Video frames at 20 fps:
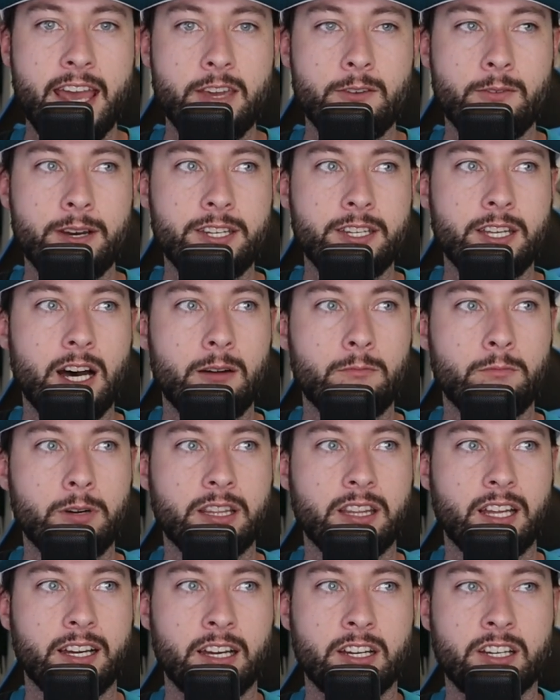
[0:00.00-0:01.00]
you end up
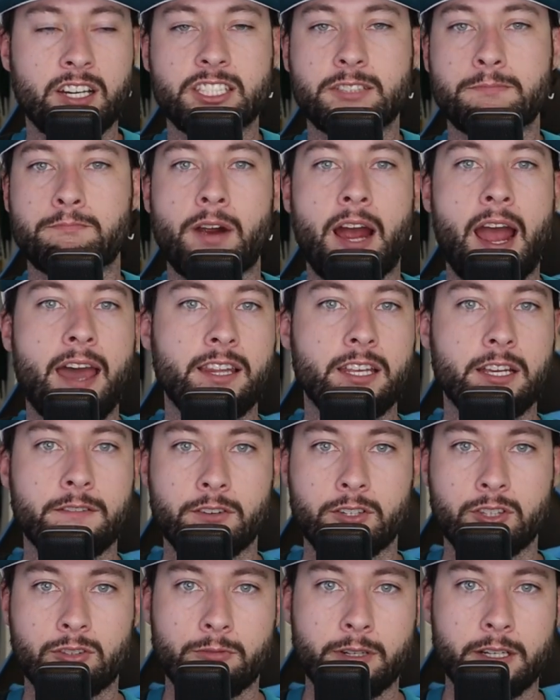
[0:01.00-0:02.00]
with like a Gus Bradley
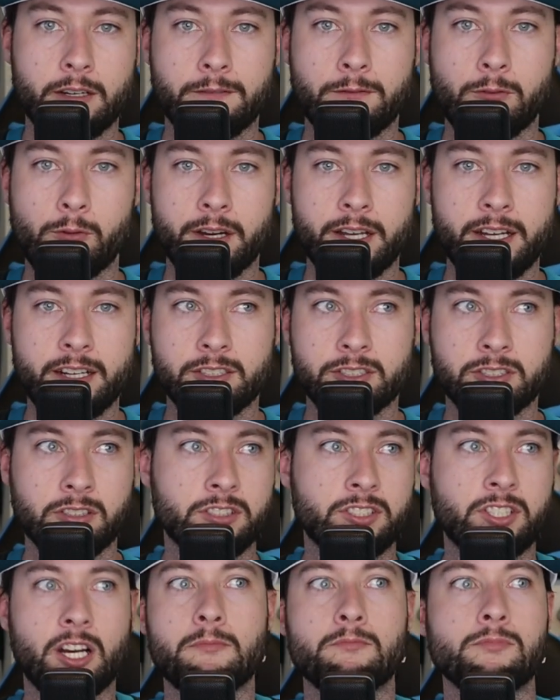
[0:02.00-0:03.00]
for three or four years
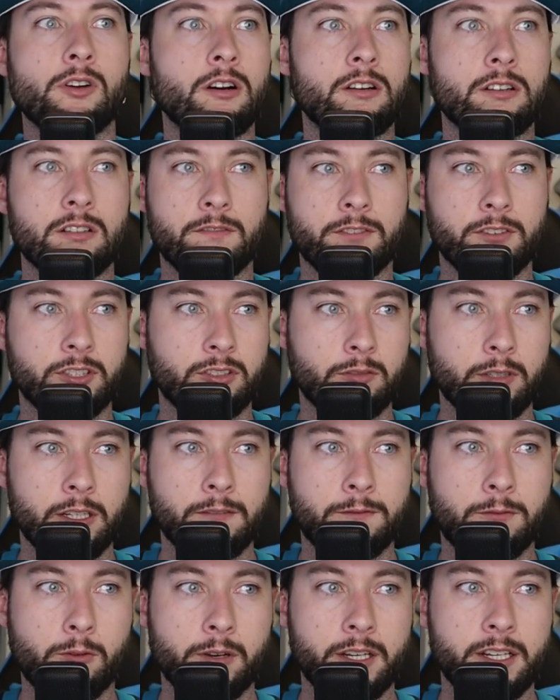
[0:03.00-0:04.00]
or Doug Rohn for three
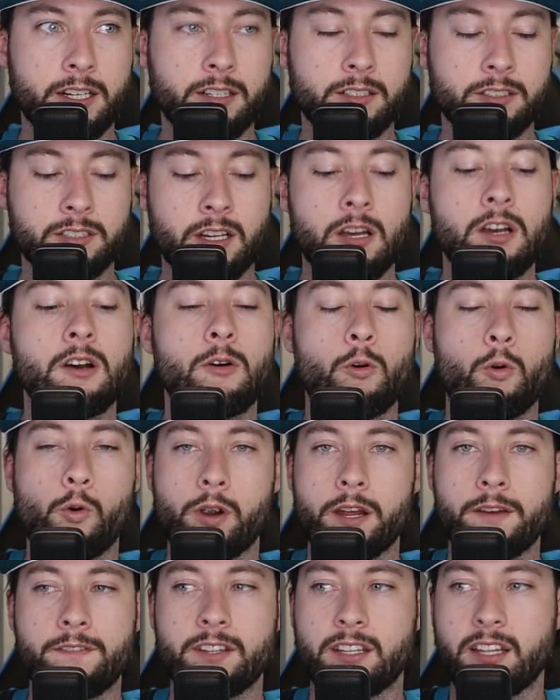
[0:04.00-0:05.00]
or four years
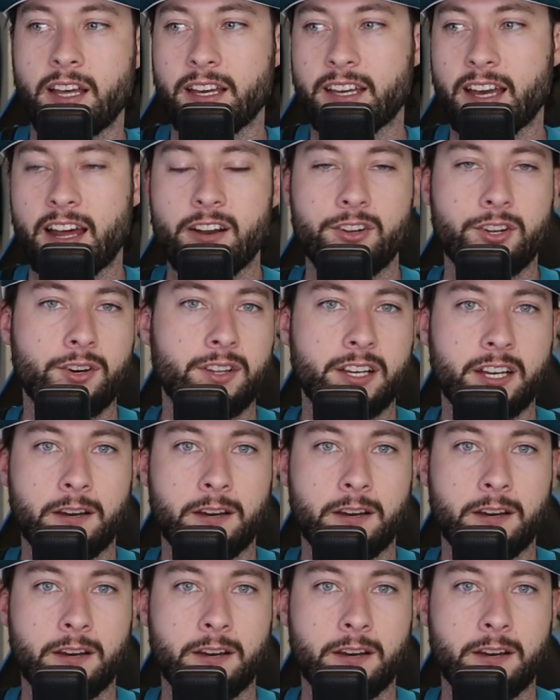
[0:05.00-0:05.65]
or even like, I don't know,